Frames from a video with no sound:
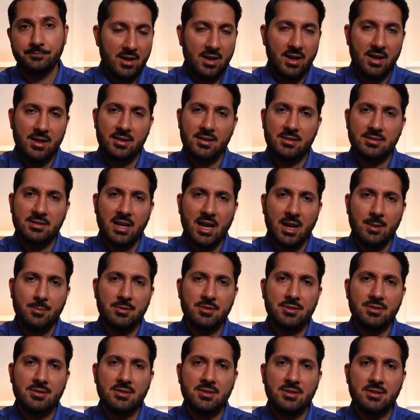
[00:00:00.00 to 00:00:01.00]
And this app
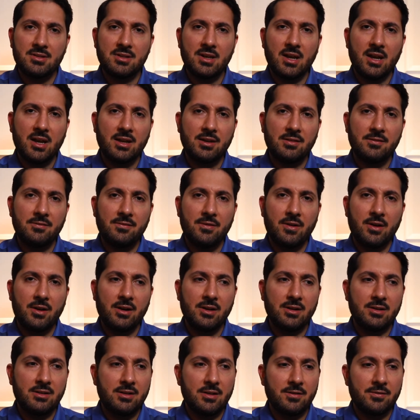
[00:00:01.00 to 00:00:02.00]
is designed
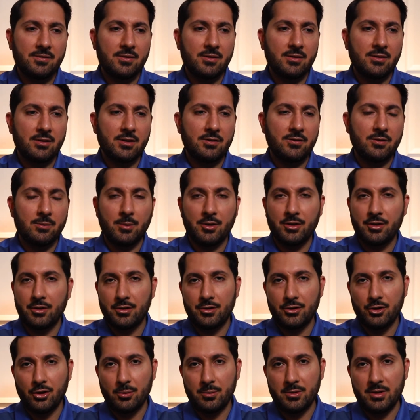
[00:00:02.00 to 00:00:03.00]
very differently from other
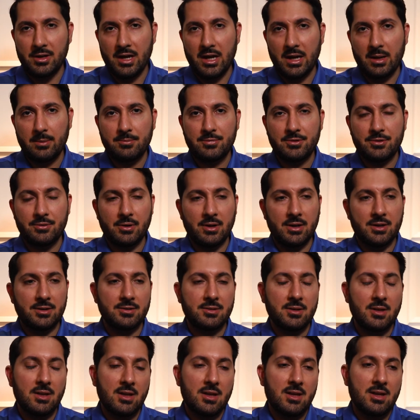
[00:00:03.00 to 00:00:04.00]
Adobe apps, right?
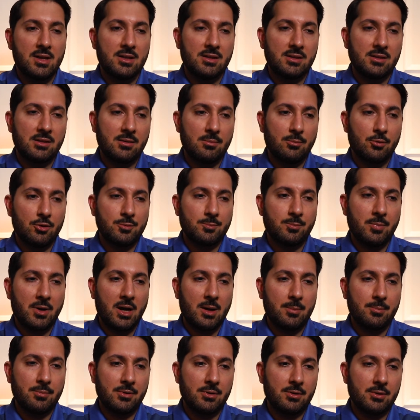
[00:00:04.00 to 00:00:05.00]
The most
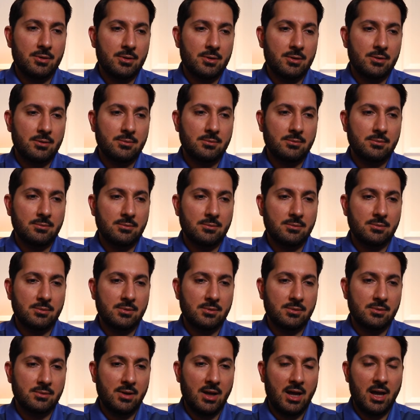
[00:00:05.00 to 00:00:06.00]
popular
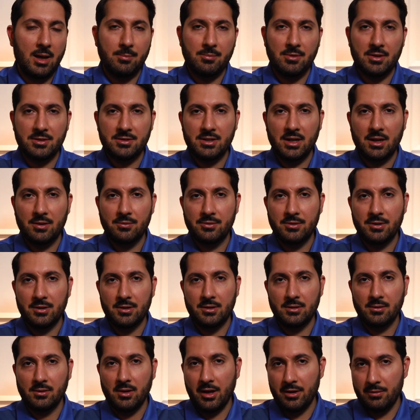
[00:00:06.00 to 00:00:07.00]
app that's out
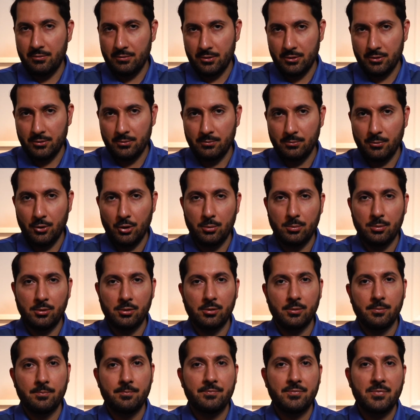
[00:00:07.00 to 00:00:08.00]
there, Lightroom
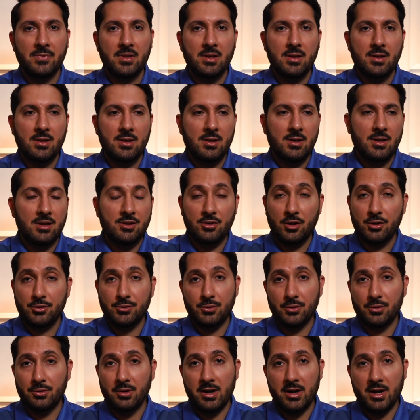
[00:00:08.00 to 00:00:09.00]
Mobile, is
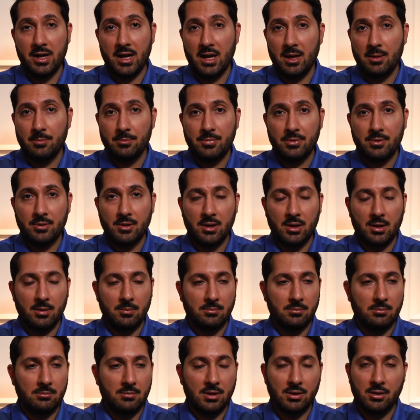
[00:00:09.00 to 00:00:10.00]
also a great app.
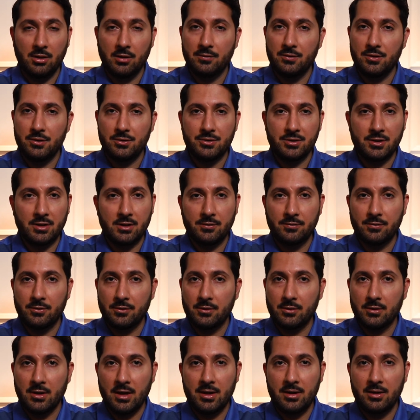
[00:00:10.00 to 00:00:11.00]
I love using it
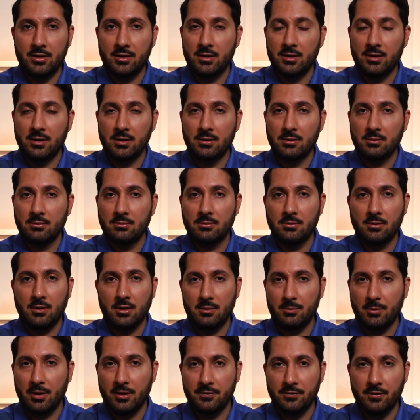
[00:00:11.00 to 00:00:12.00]
for editing
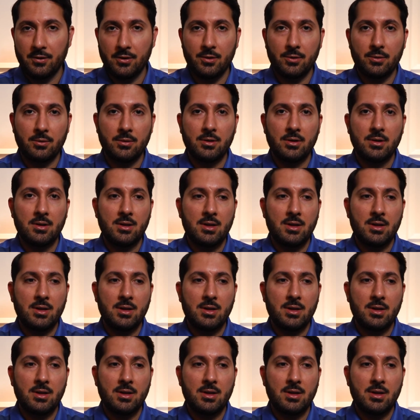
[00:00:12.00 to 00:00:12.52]
on my phone.